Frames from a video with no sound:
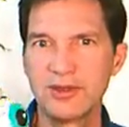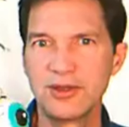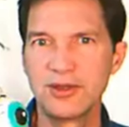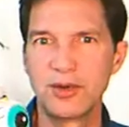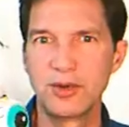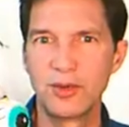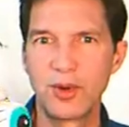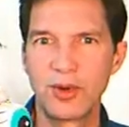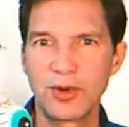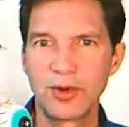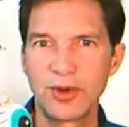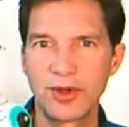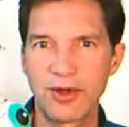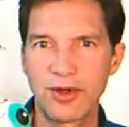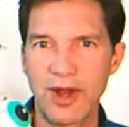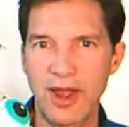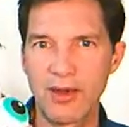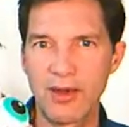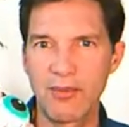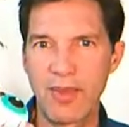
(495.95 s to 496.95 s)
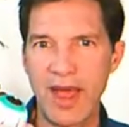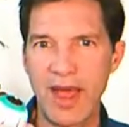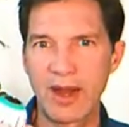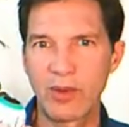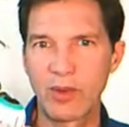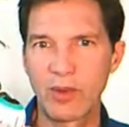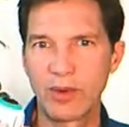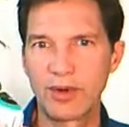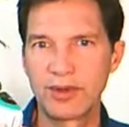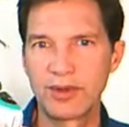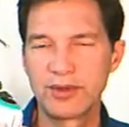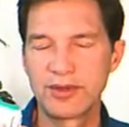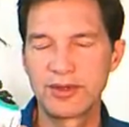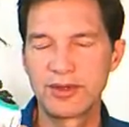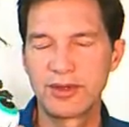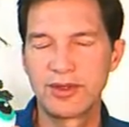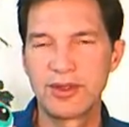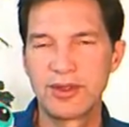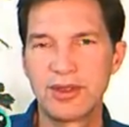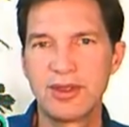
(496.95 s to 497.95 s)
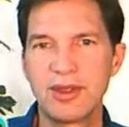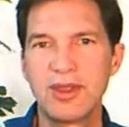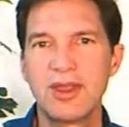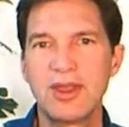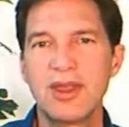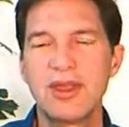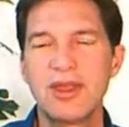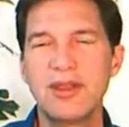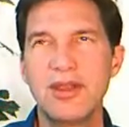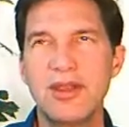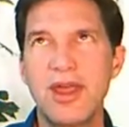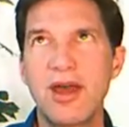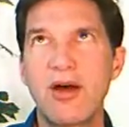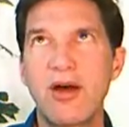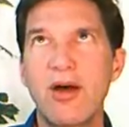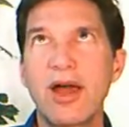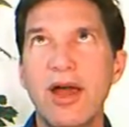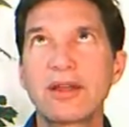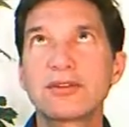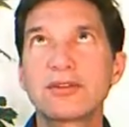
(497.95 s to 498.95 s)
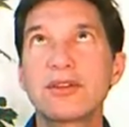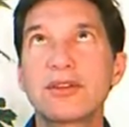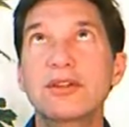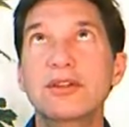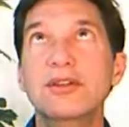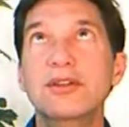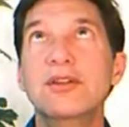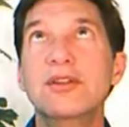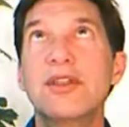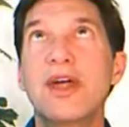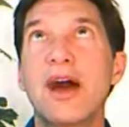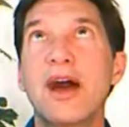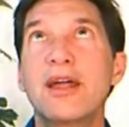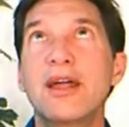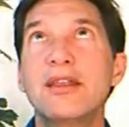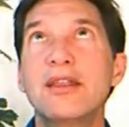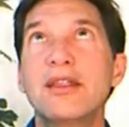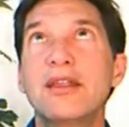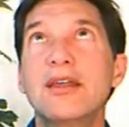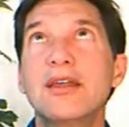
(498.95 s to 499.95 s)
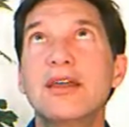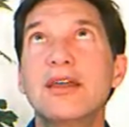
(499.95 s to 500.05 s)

to roll your eye backwards. And now actually do that,